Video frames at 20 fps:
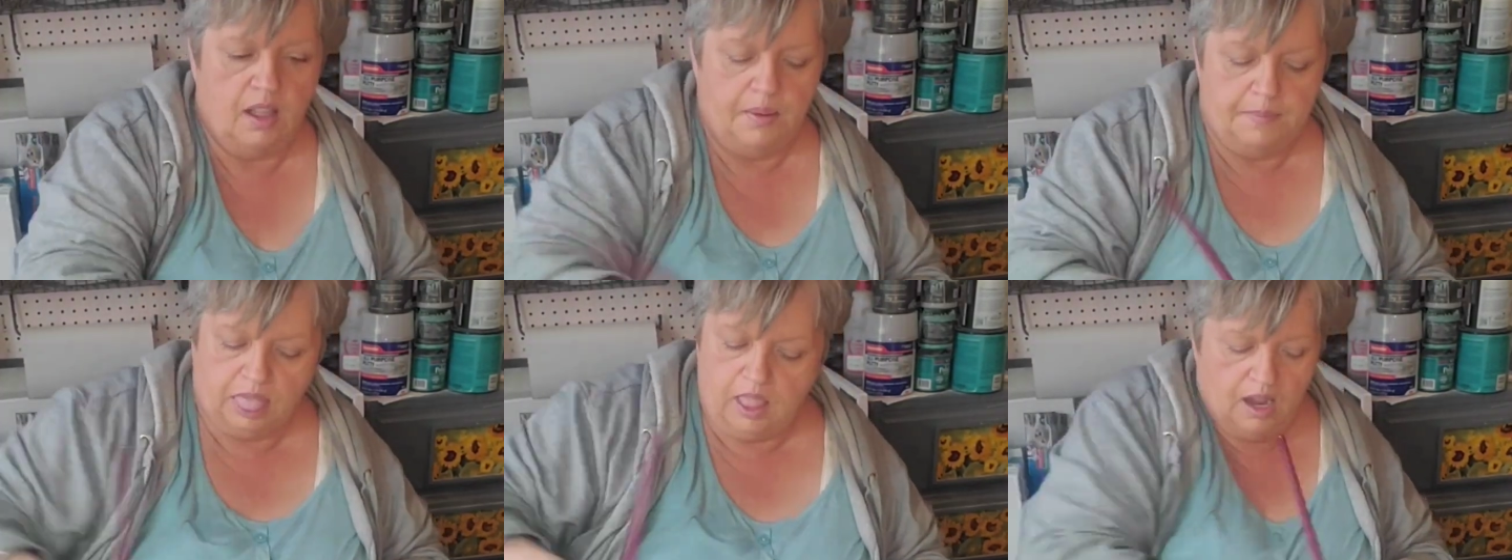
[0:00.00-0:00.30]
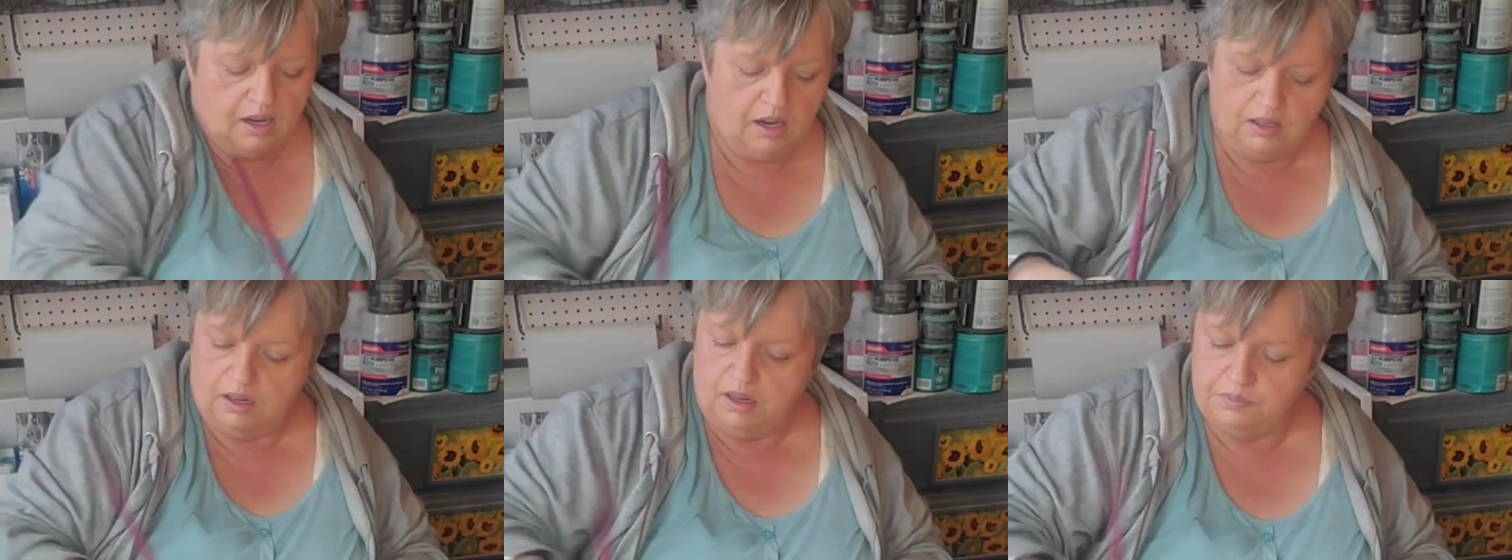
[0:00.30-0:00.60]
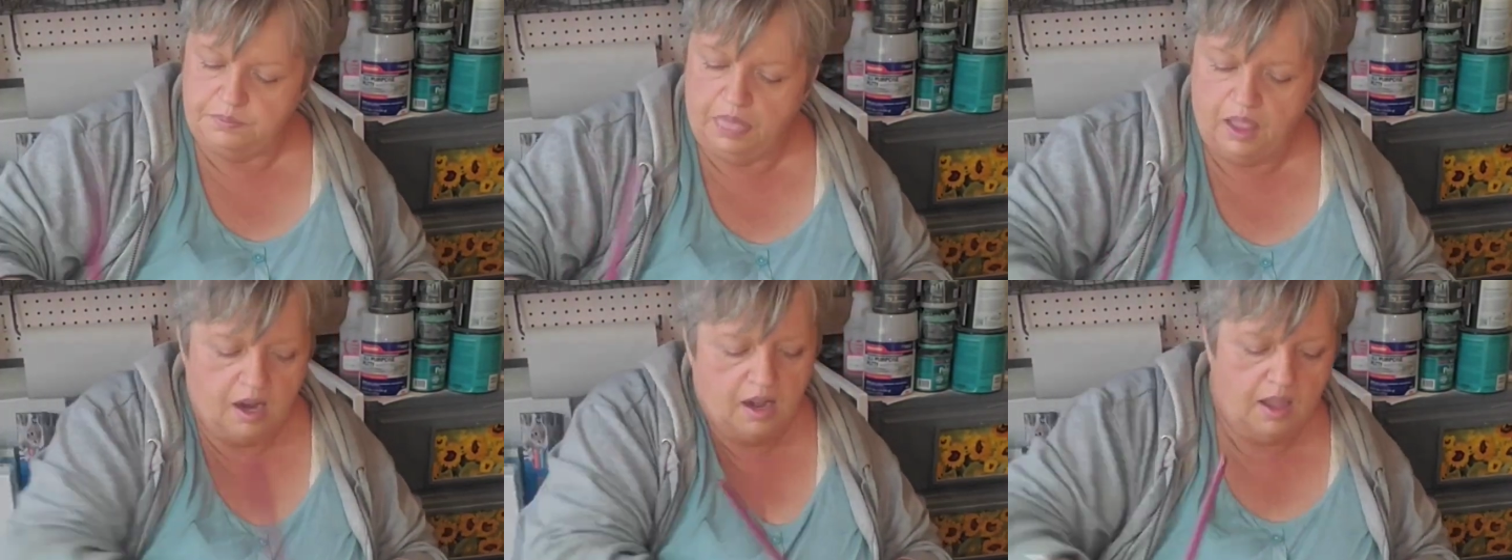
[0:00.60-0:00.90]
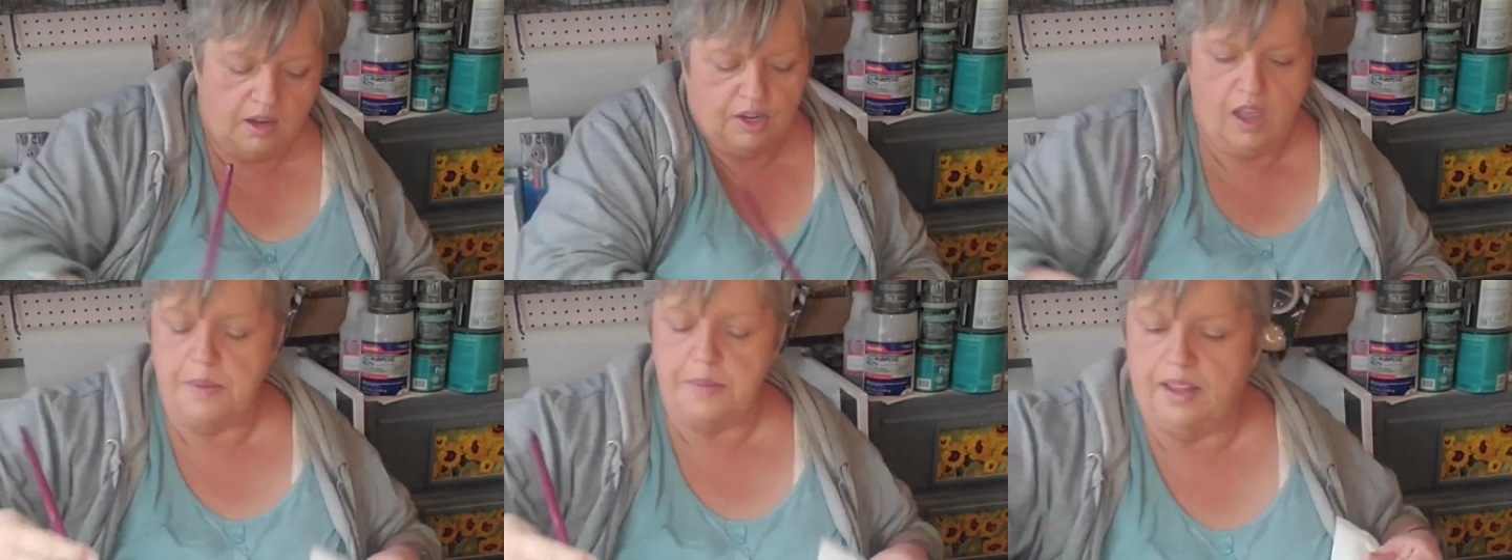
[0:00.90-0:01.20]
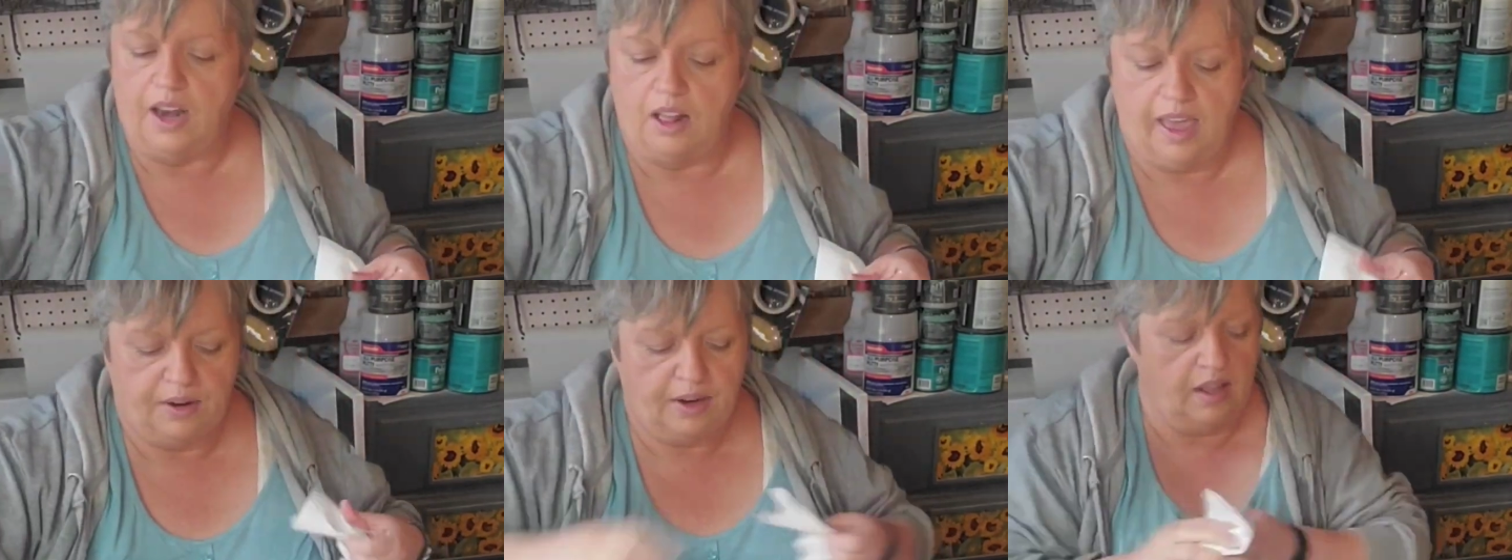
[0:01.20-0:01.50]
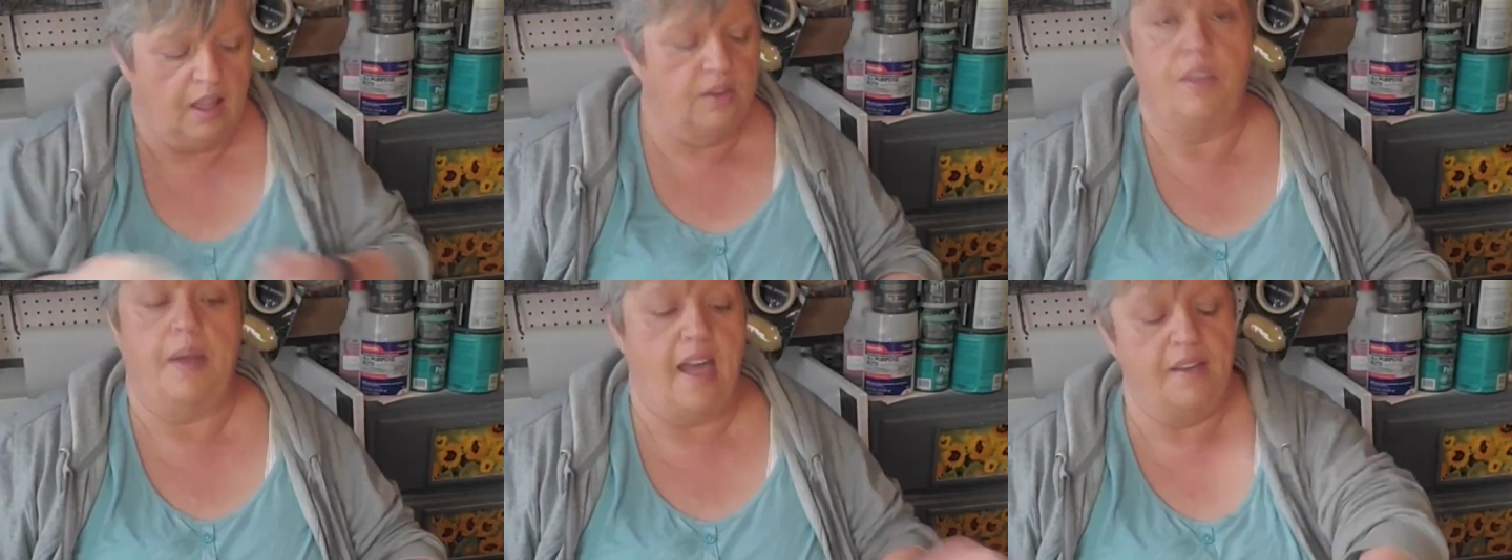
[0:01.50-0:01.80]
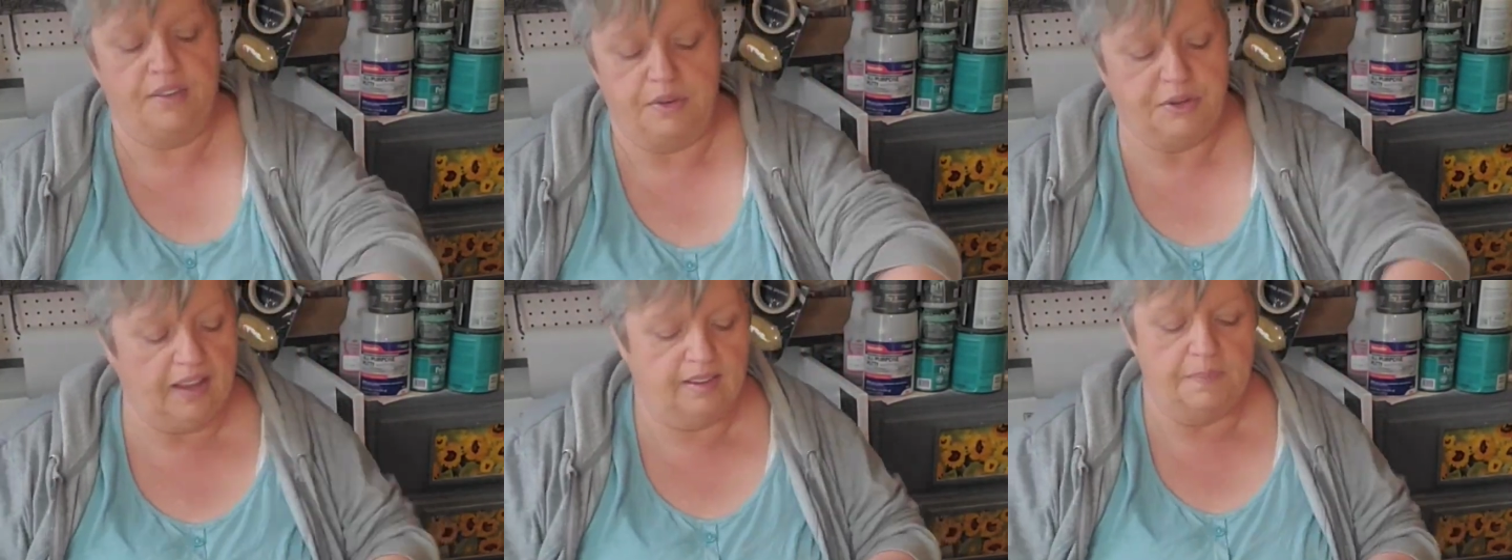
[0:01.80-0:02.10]
using my DIY
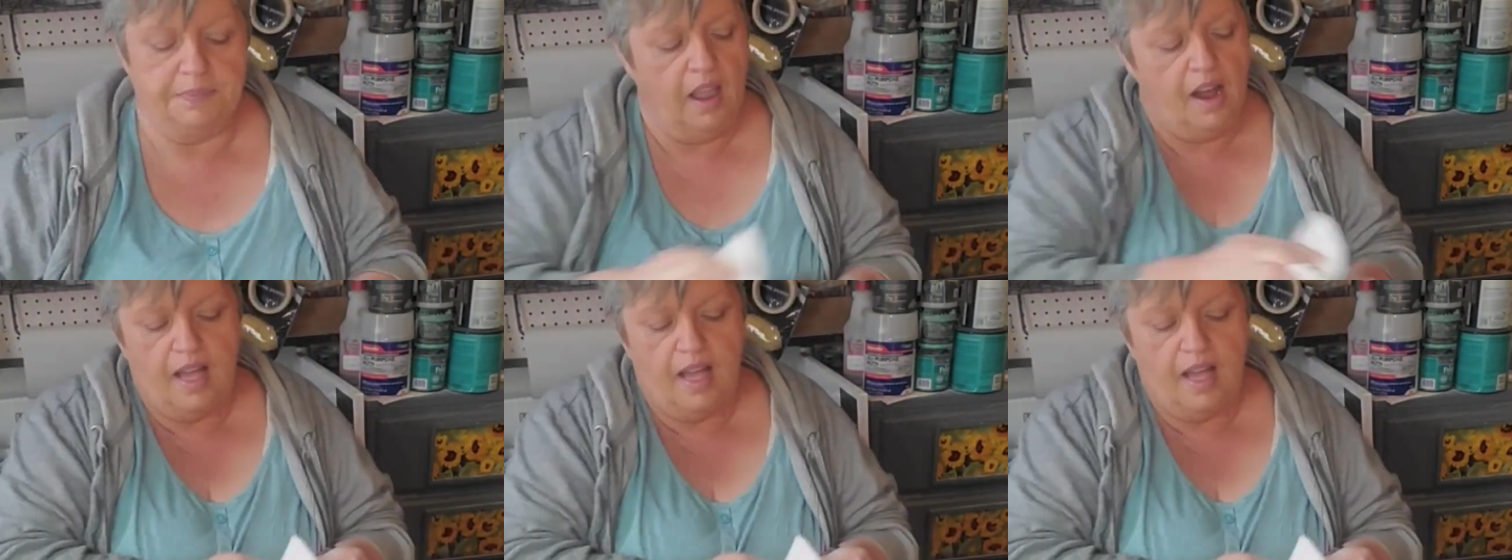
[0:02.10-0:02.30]
paint.